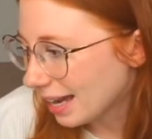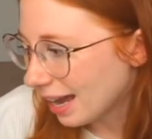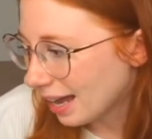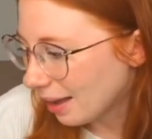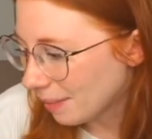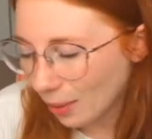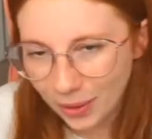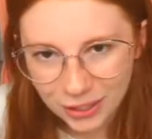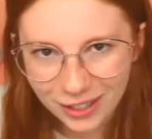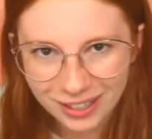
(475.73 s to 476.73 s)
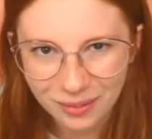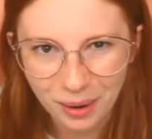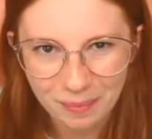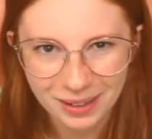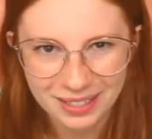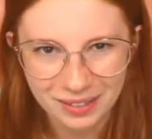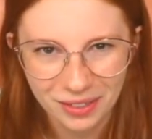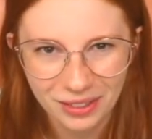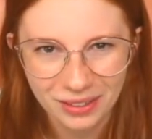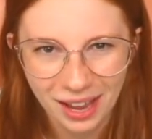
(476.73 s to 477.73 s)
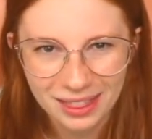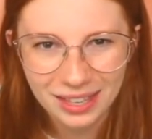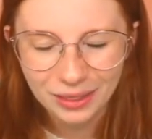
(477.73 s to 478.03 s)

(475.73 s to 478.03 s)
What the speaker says: I wish I got the white because I think